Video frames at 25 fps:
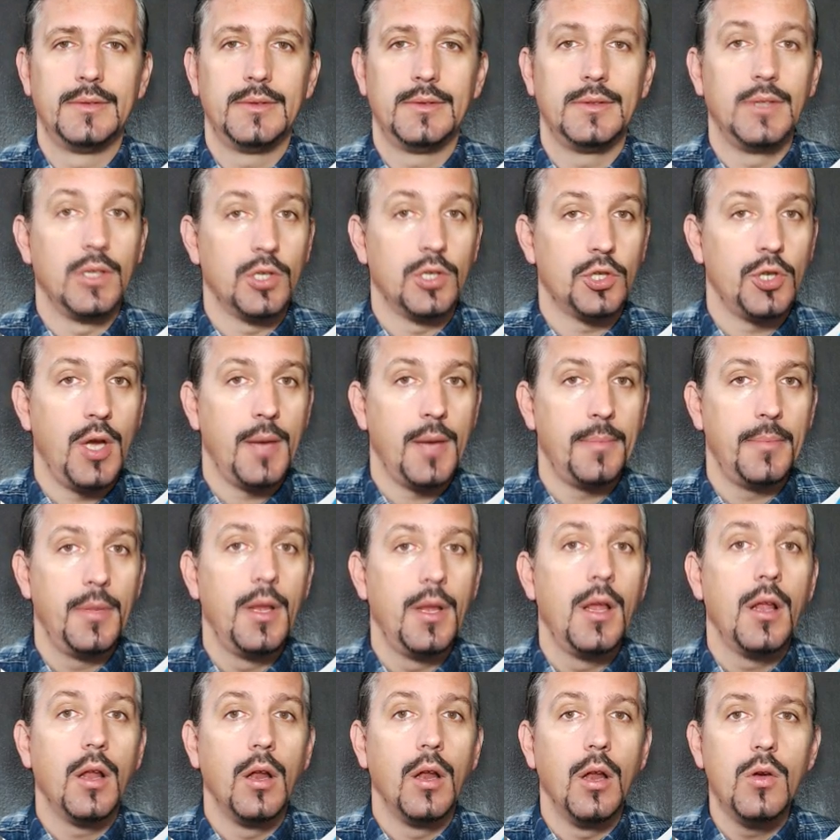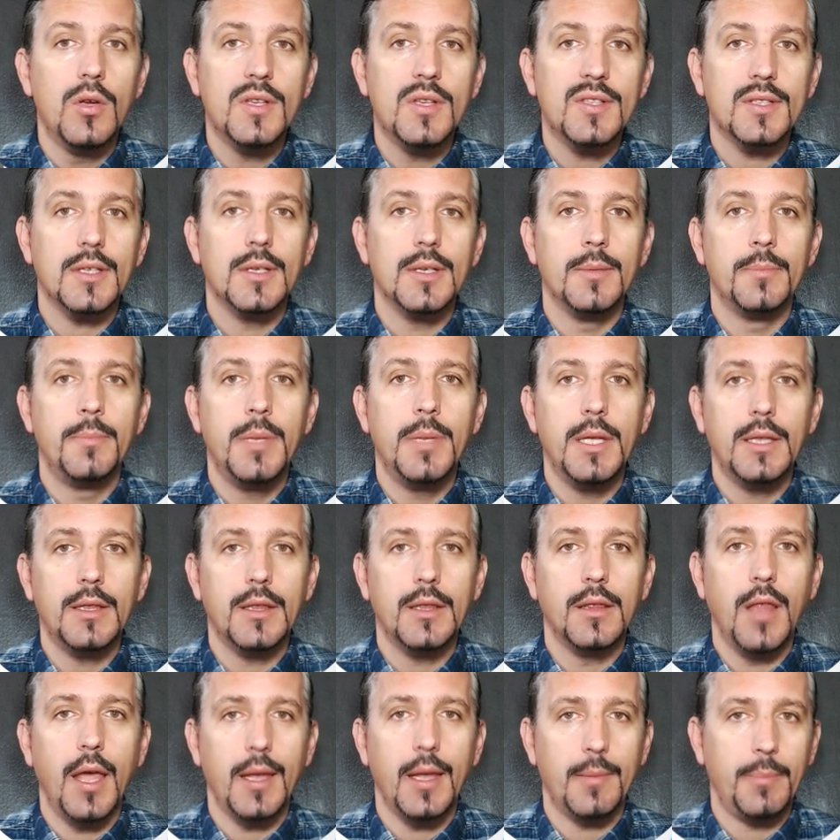The shop looks a
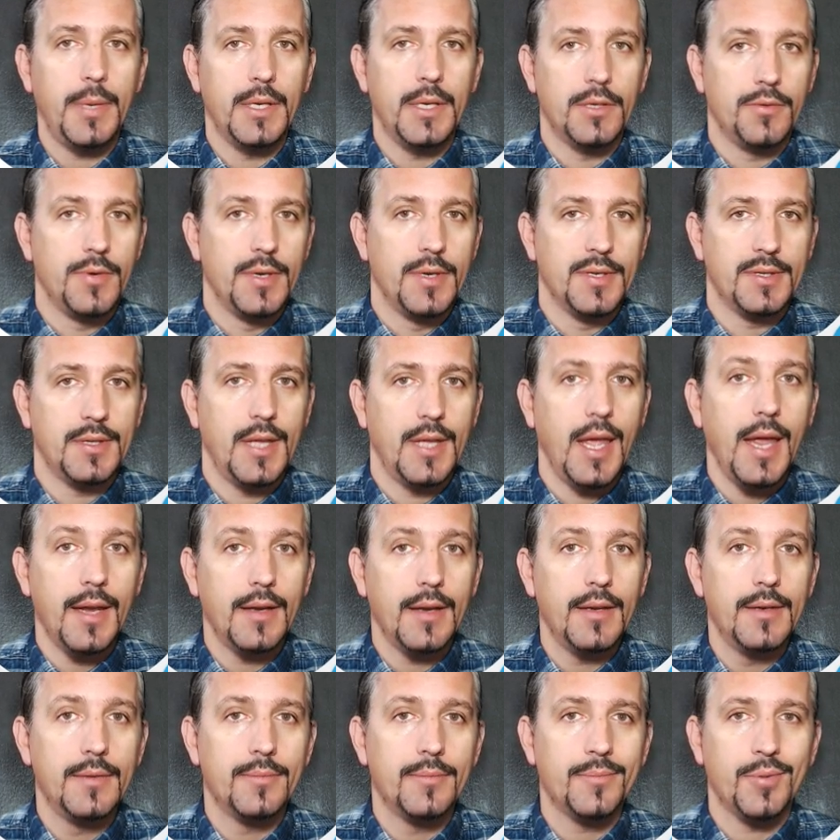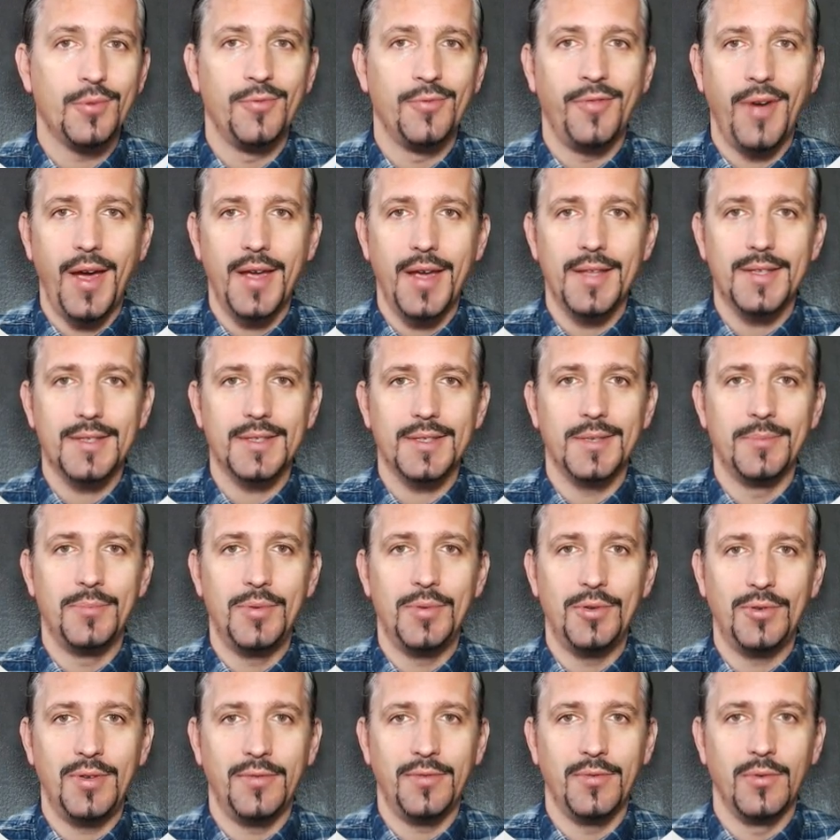bit like Pinterest and provides a
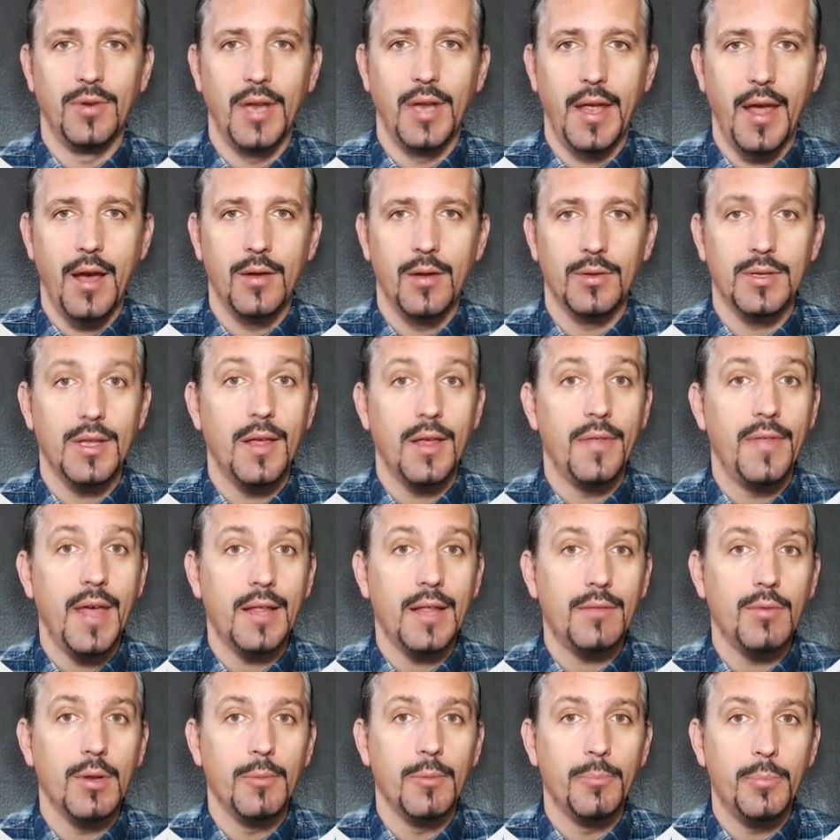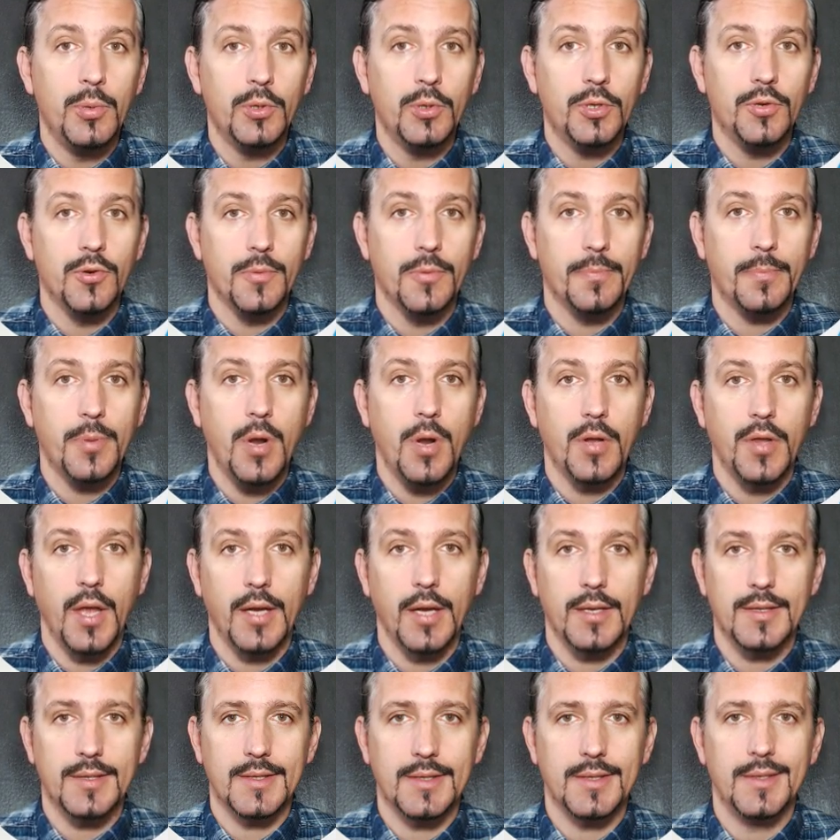beautiful layout that will put your
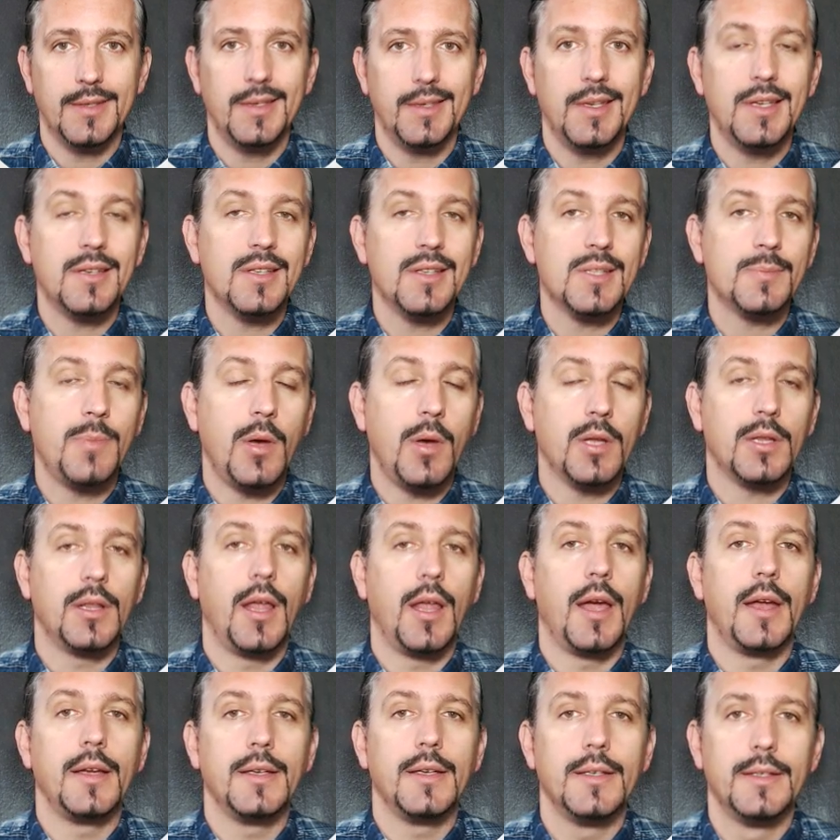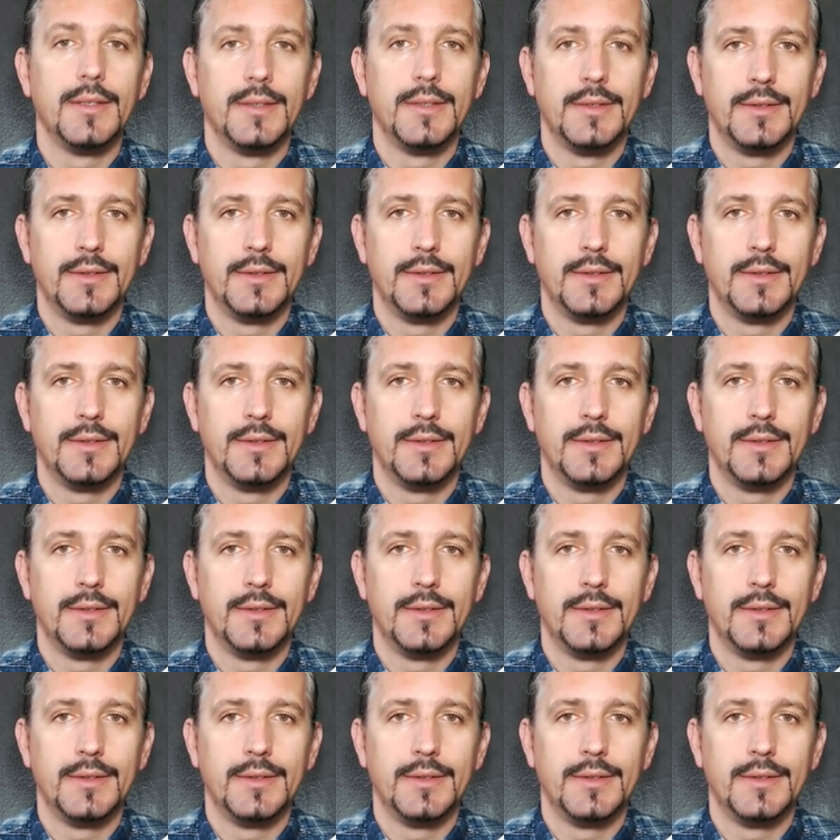products in the spotlight.